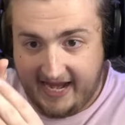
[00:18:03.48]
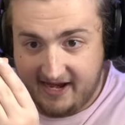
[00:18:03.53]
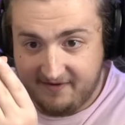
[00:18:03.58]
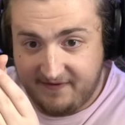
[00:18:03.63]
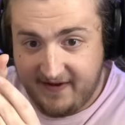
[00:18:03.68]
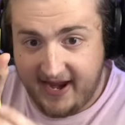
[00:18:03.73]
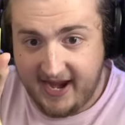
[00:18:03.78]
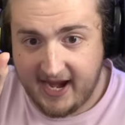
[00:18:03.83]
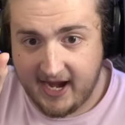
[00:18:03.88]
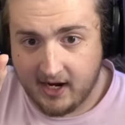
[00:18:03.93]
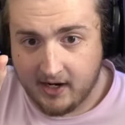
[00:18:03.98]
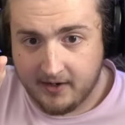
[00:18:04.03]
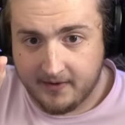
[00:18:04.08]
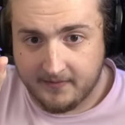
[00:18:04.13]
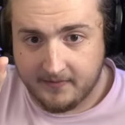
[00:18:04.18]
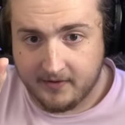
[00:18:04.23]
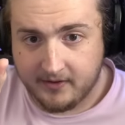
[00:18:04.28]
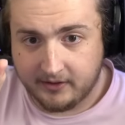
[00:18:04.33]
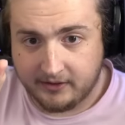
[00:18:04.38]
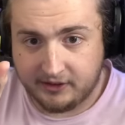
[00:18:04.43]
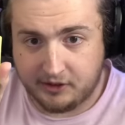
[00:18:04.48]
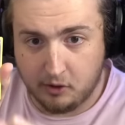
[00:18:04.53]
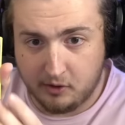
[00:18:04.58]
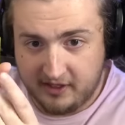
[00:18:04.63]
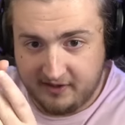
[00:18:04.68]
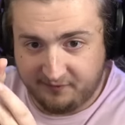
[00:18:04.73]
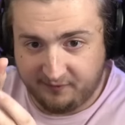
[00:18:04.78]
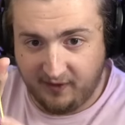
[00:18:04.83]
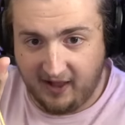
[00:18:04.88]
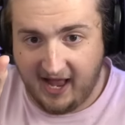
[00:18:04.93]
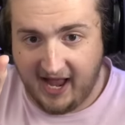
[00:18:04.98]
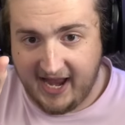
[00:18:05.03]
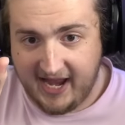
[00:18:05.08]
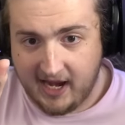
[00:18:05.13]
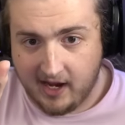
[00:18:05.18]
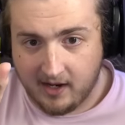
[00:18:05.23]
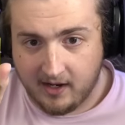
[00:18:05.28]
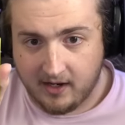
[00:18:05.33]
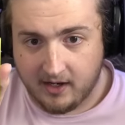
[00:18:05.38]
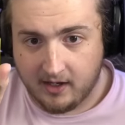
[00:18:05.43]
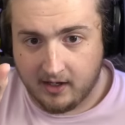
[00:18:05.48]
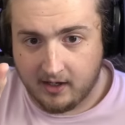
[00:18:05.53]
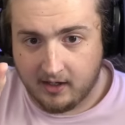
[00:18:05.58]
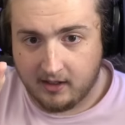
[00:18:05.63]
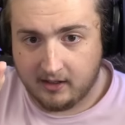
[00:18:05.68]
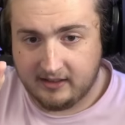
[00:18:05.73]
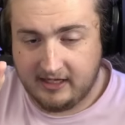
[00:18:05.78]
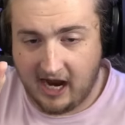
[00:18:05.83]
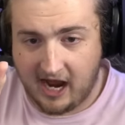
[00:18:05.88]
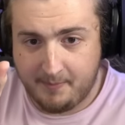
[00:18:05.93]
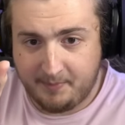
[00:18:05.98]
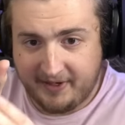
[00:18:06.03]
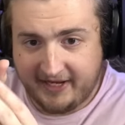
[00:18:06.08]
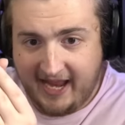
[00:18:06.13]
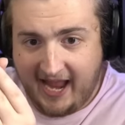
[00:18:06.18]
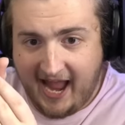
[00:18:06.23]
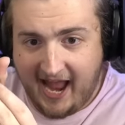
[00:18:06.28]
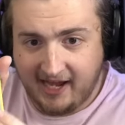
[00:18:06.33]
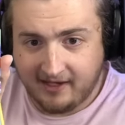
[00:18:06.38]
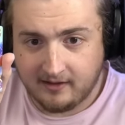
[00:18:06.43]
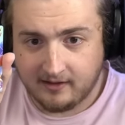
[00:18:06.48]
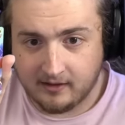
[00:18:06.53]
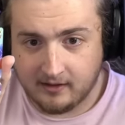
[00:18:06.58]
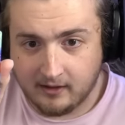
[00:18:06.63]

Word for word: Eevee? Cutie Fly? Copycat?